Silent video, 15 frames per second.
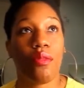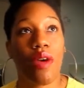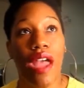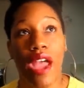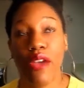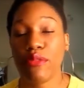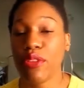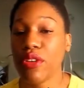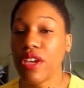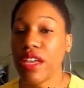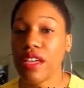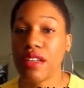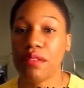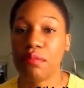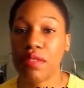after
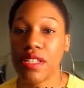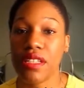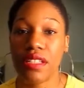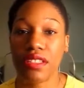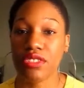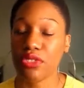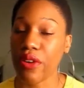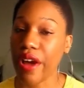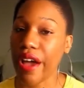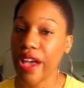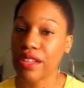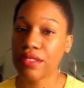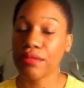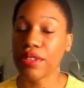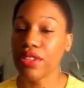it completely
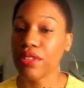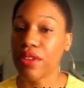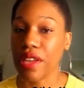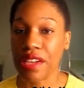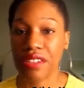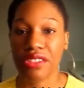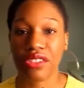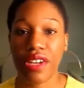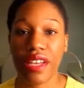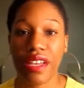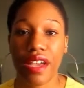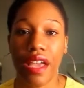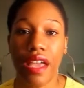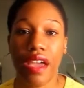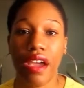dries, when you air dry your
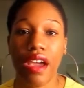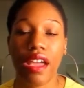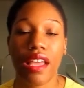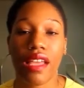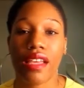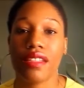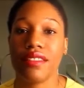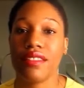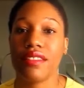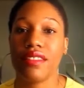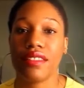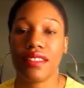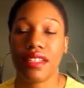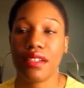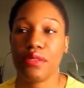hair, it's
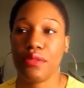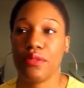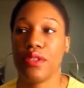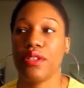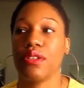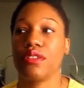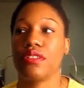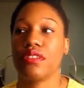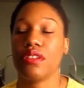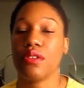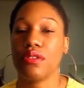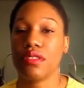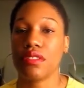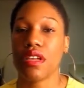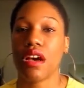just going to feel
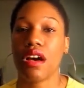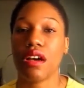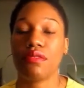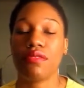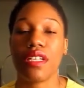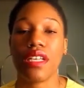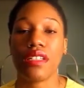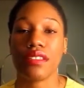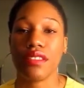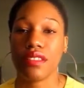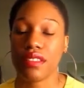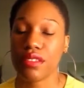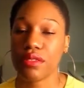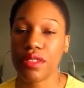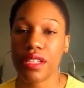so soft and
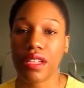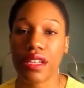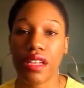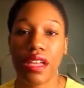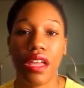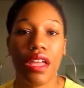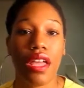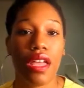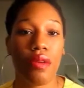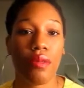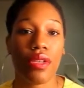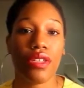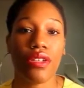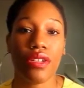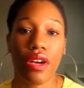silky, and
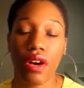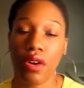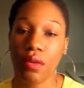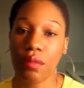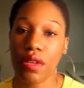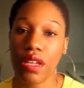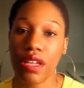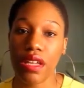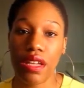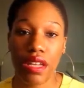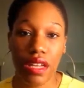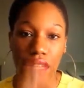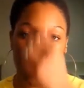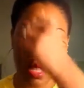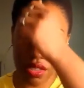when you comb it,
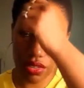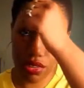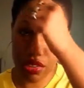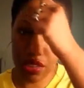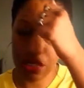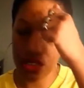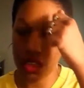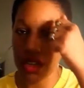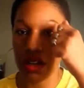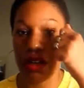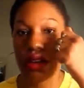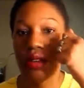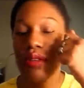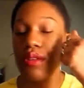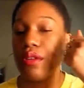it's just going
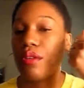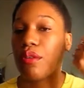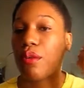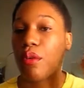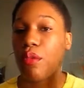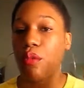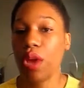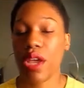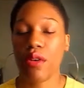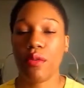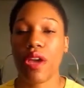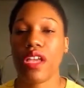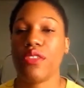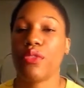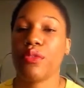to rake
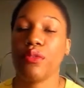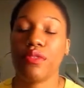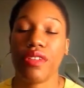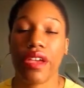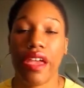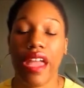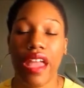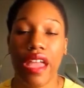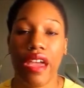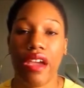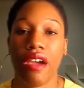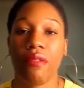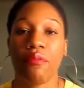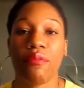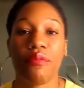right through your
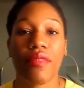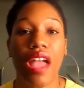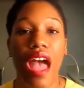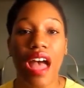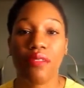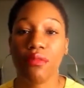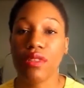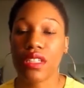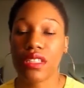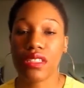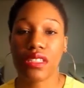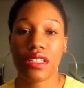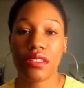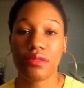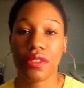hair. I really
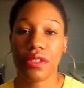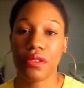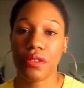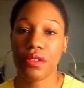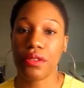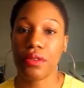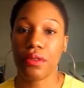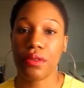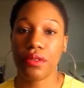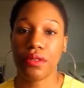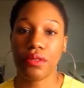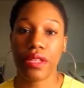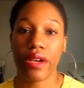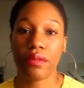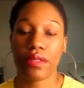love coconut oil.
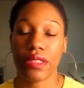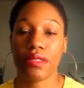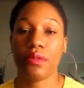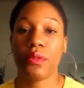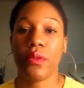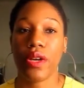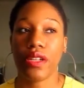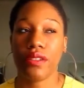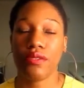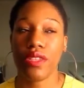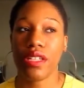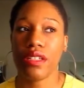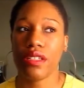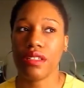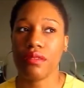That was one of
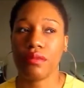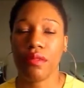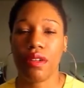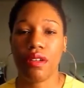the